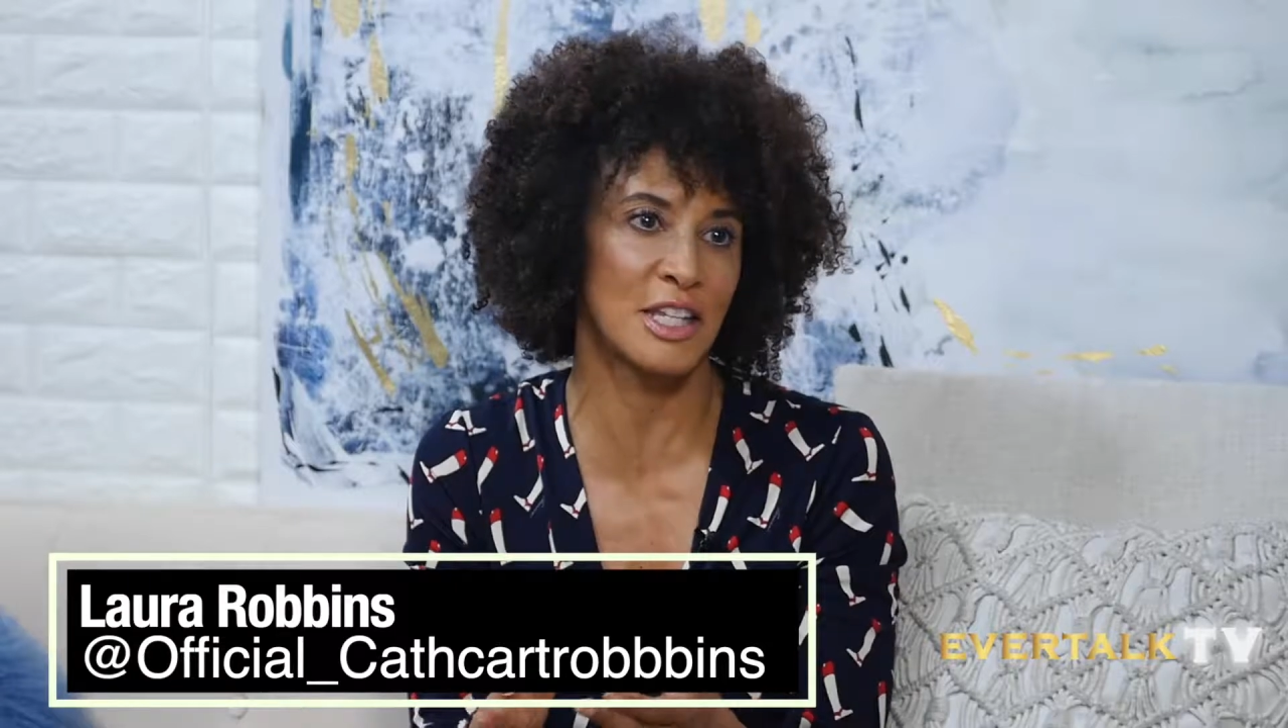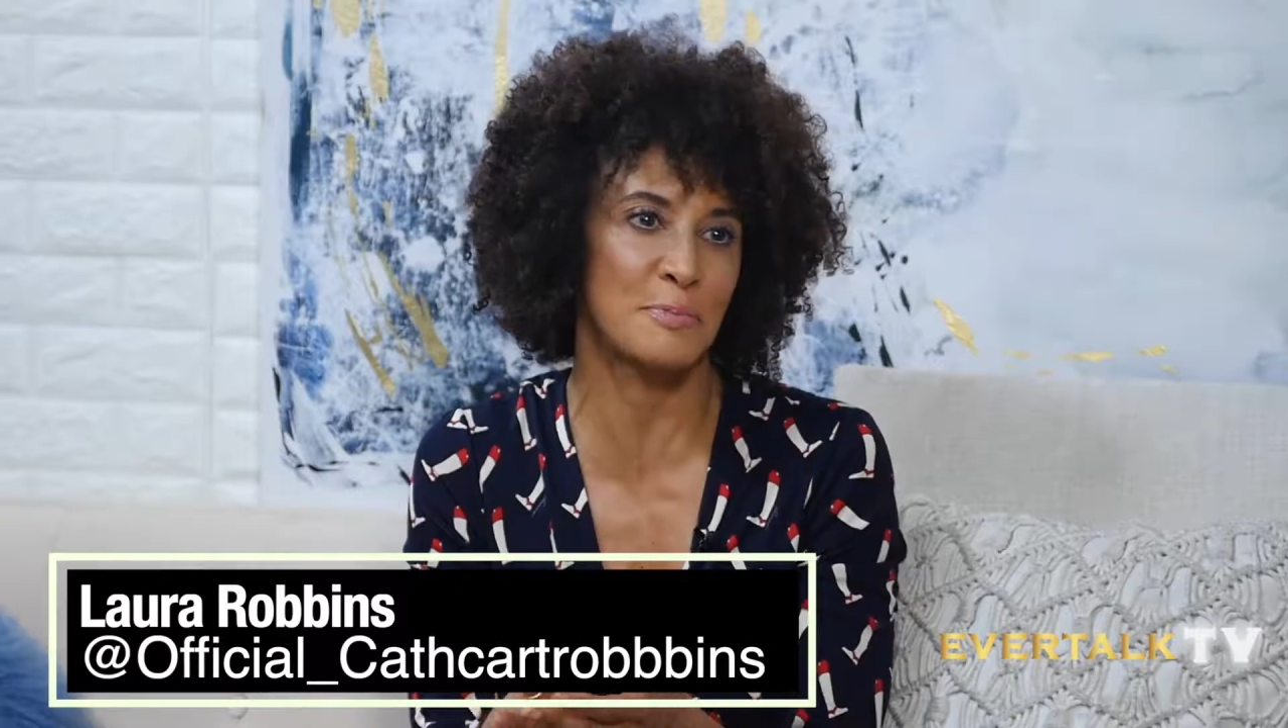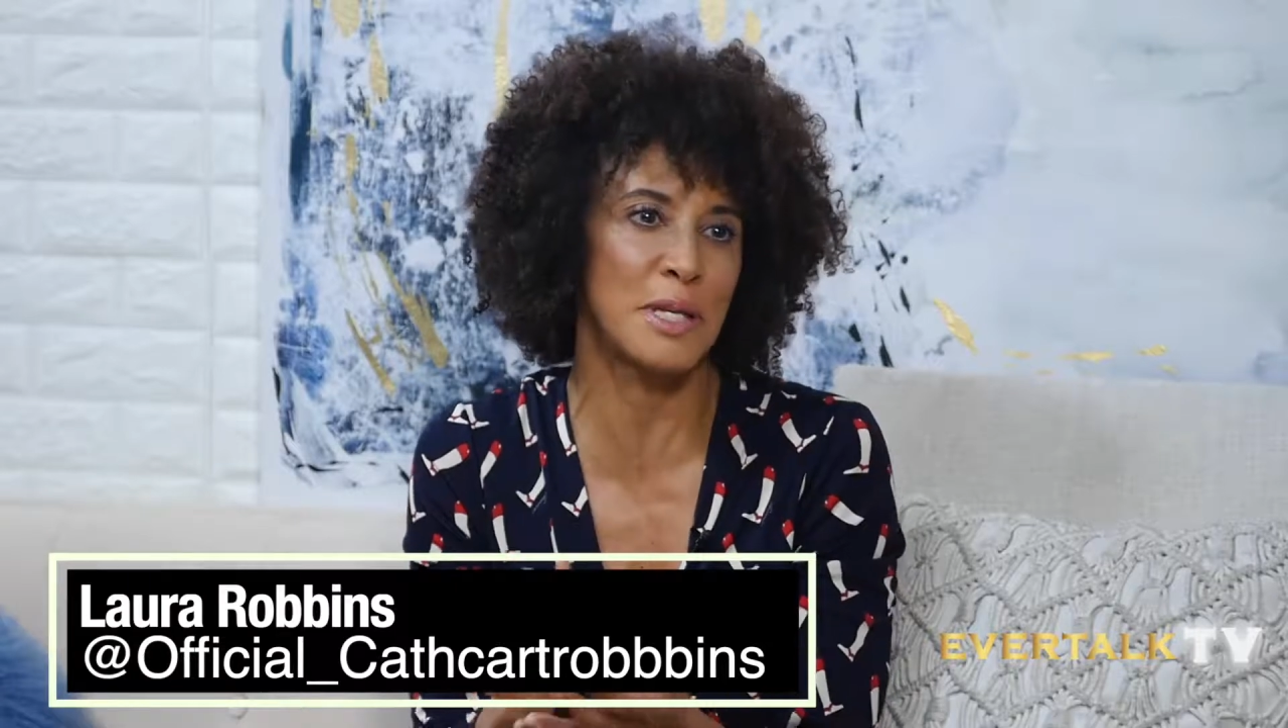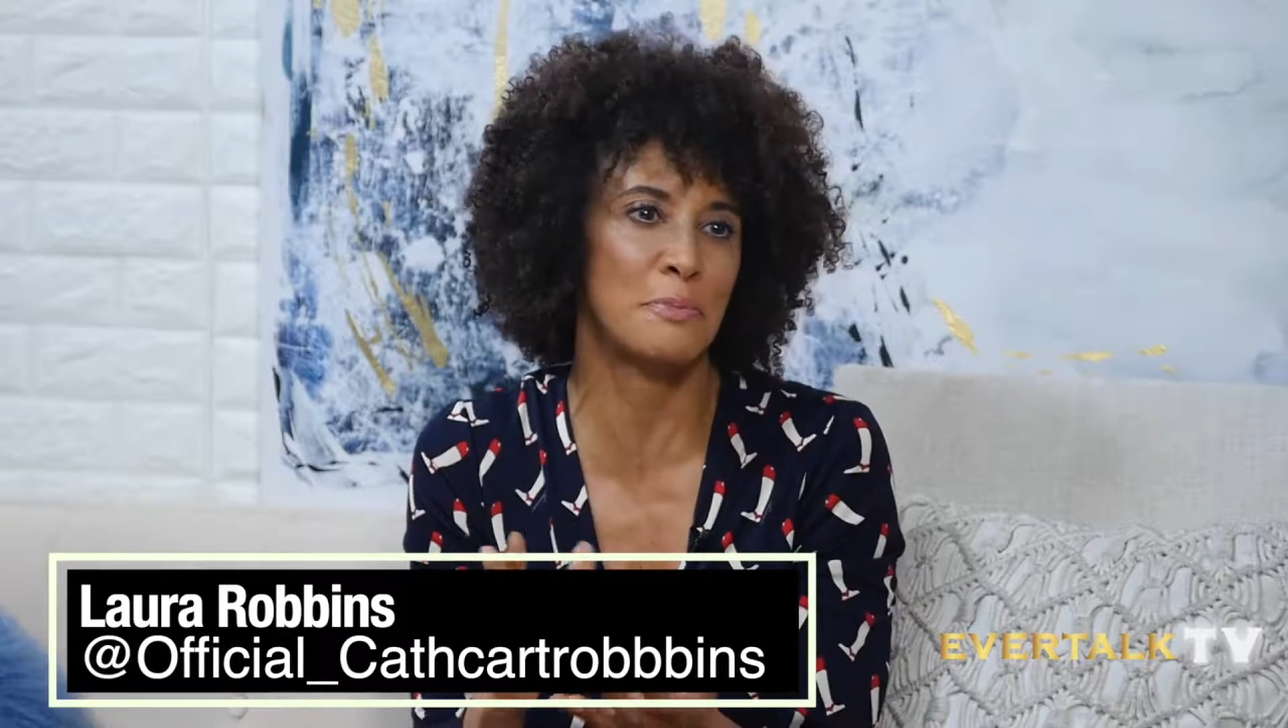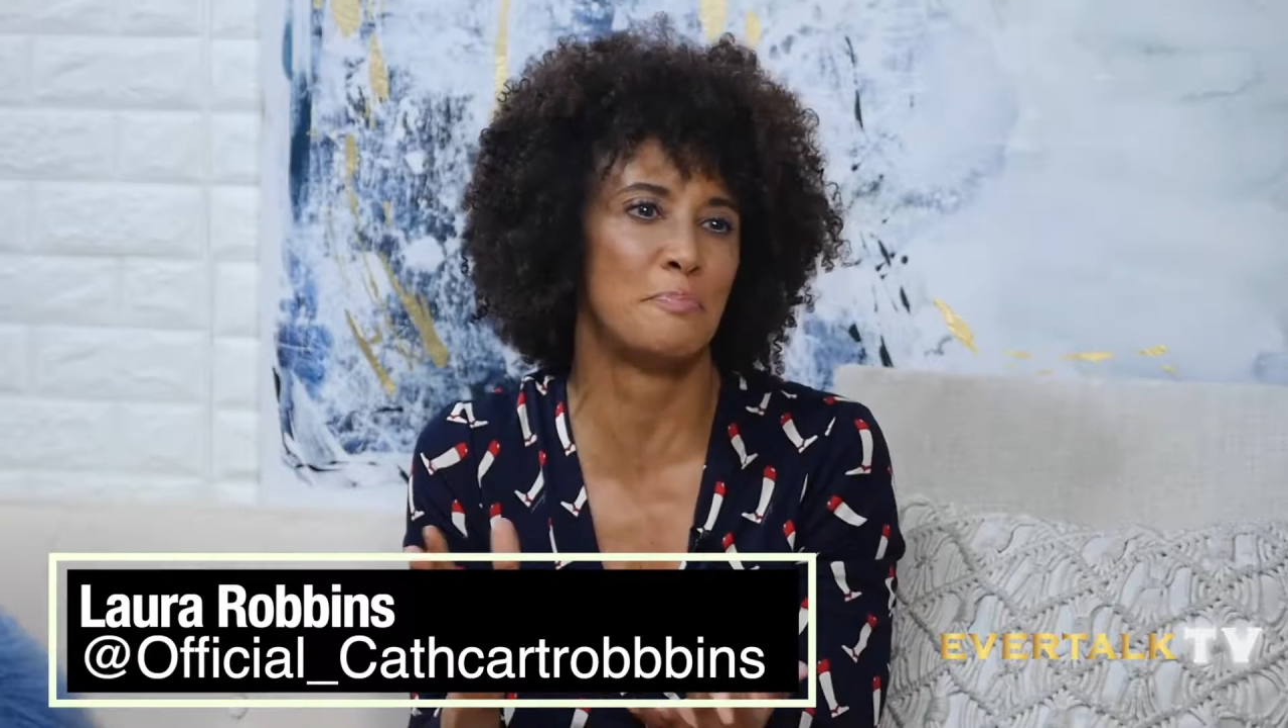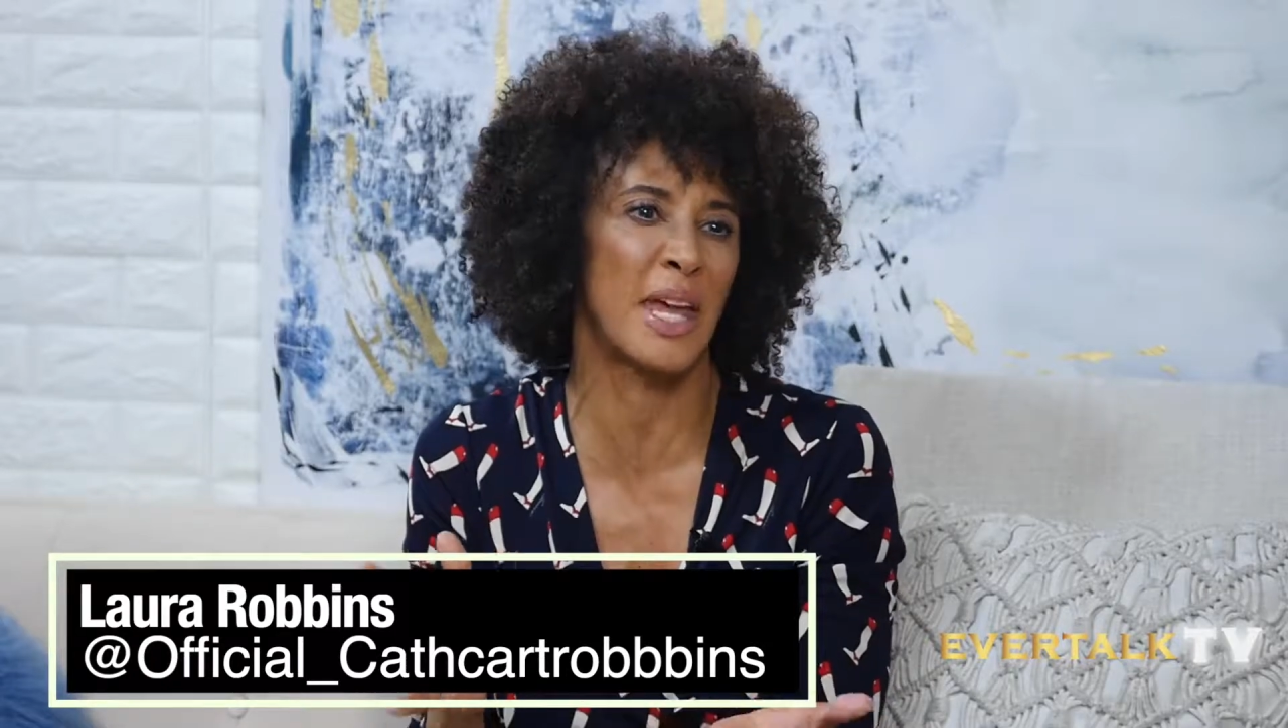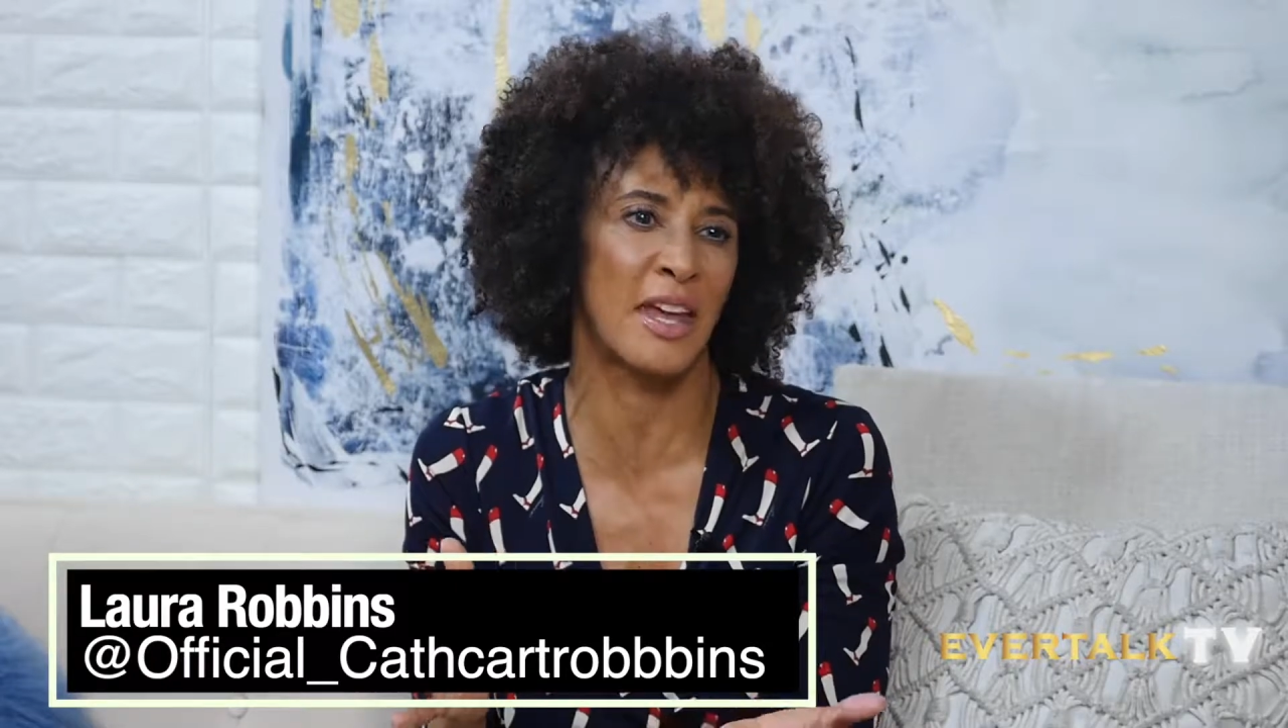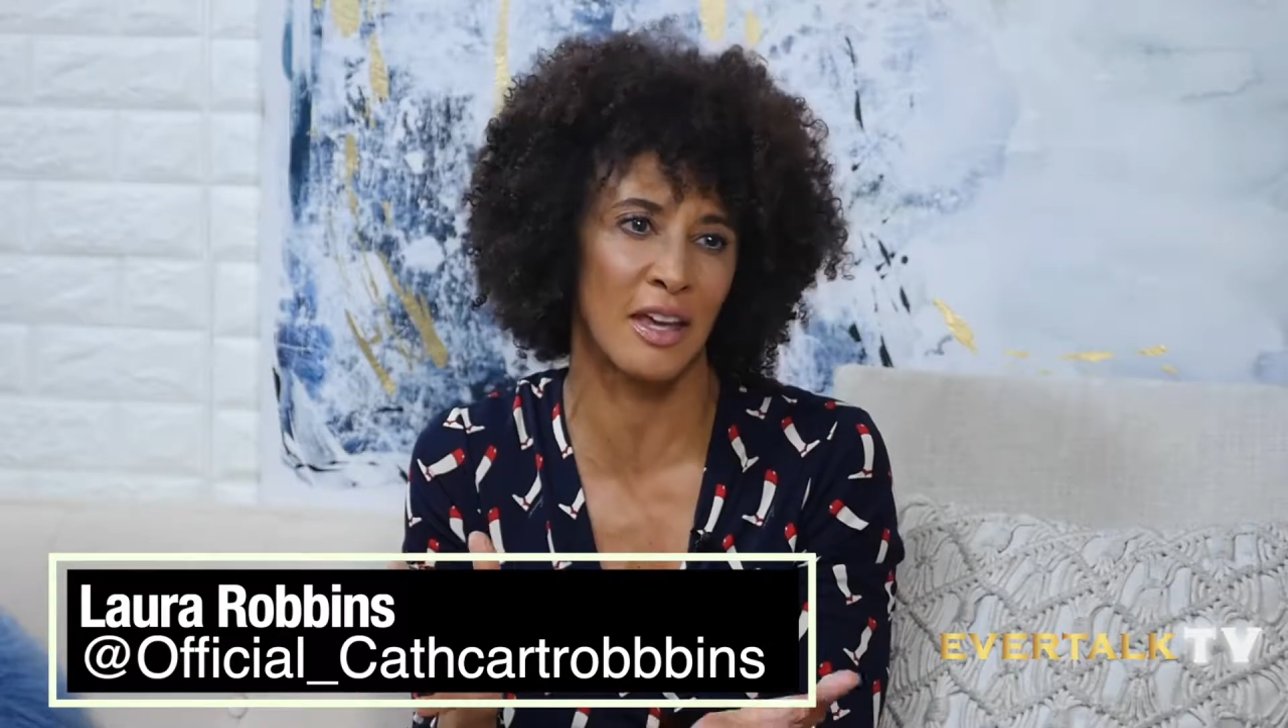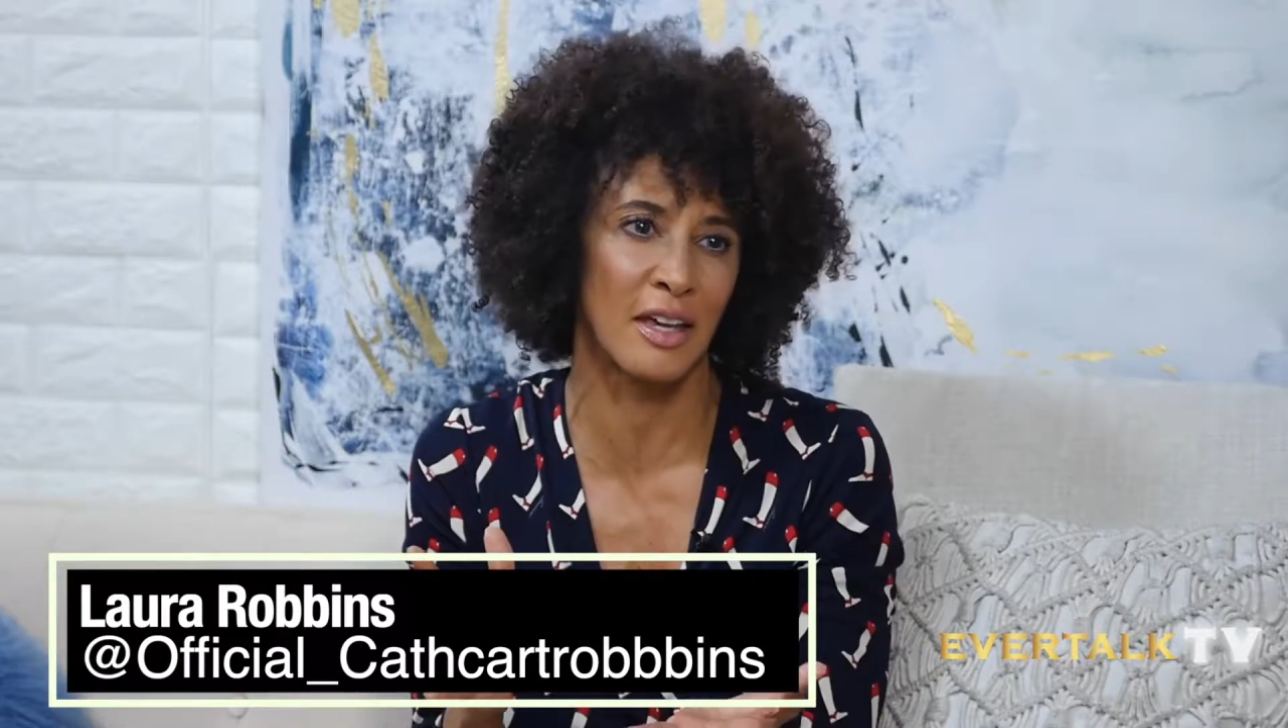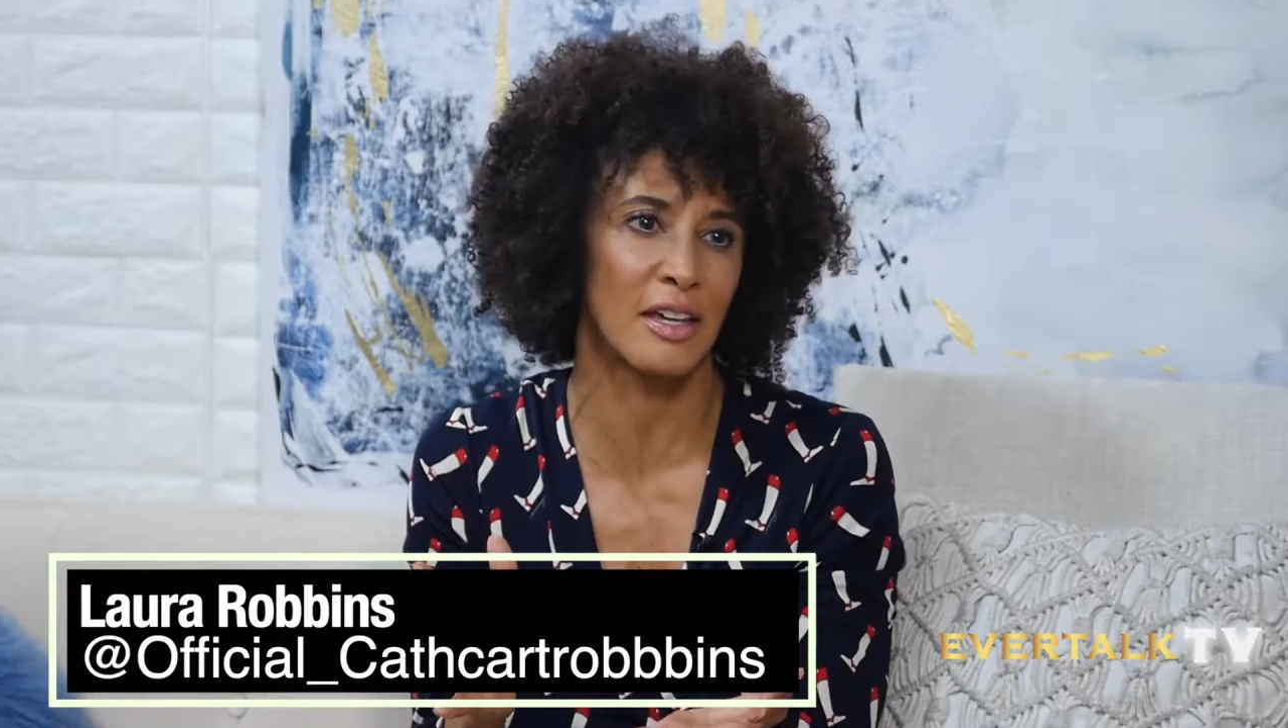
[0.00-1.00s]
it's been
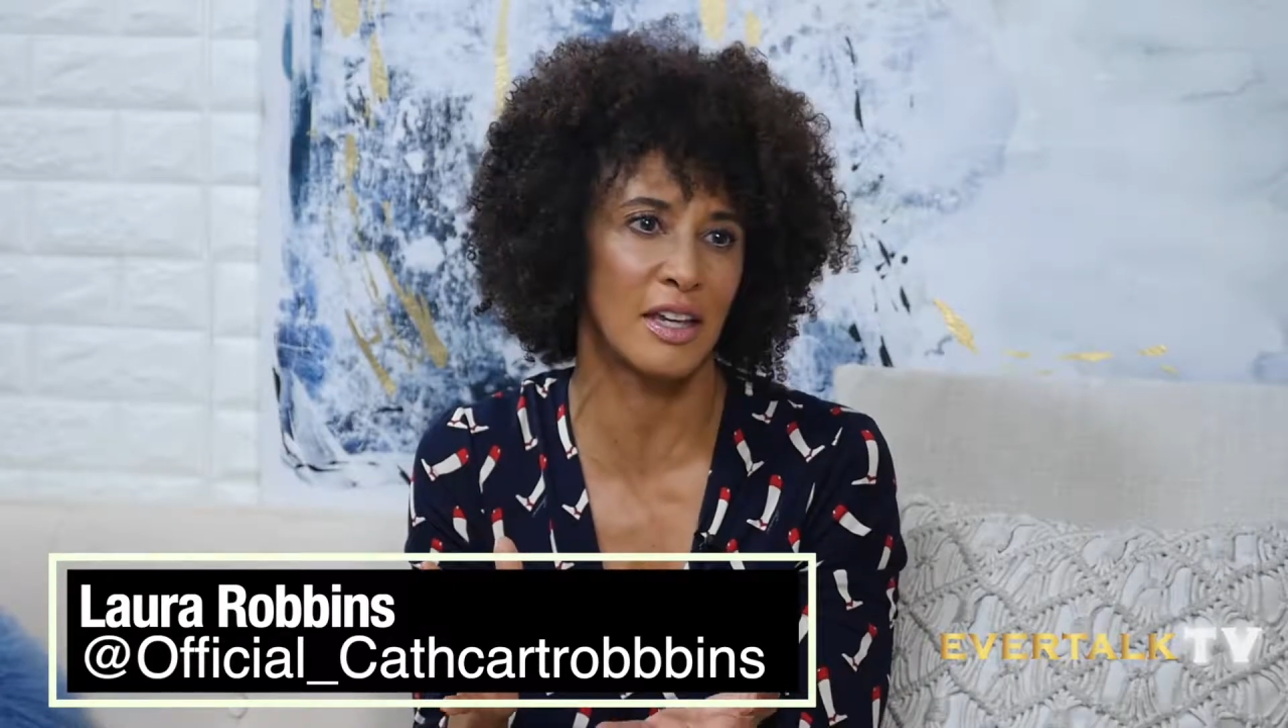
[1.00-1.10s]
big,